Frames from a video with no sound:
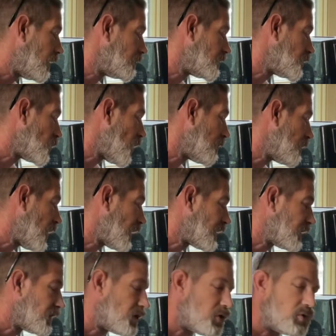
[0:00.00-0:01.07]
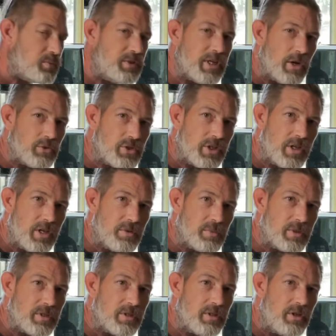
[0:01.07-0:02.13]
So I'm not going to go dousing it
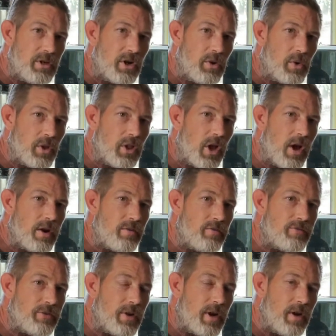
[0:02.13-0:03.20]
with, you know, a lot of,